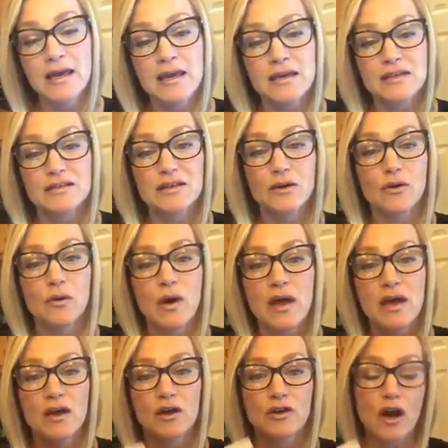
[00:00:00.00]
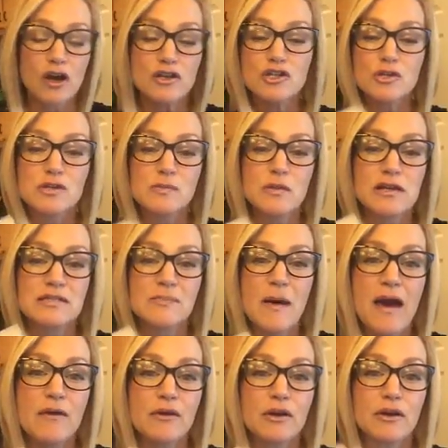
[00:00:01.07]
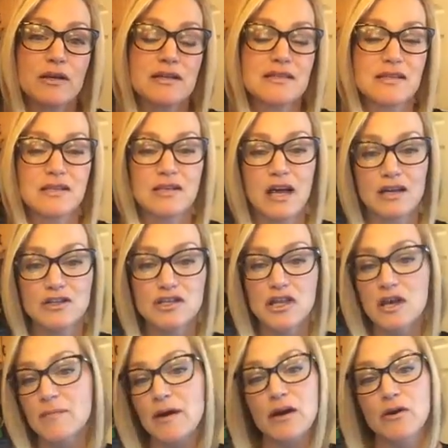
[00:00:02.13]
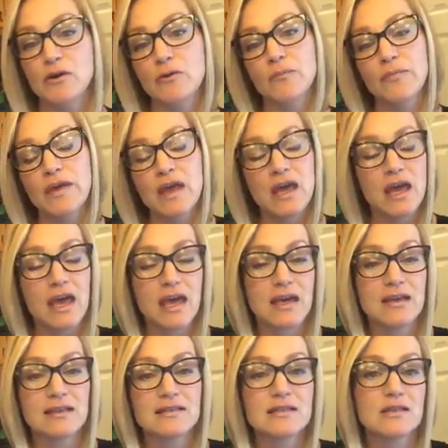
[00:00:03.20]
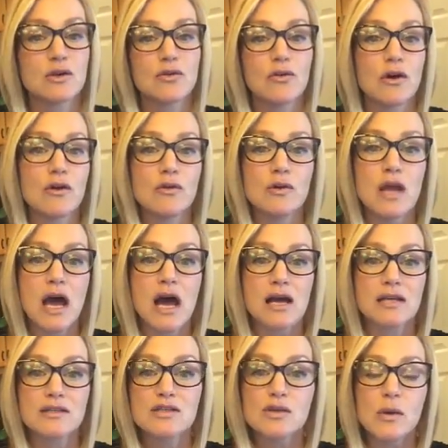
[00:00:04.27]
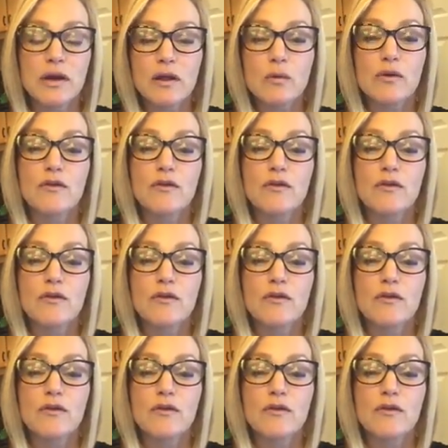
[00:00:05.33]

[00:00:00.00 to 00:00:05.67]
So our Juice Plus powder is non-GMO. It's grown on soil where the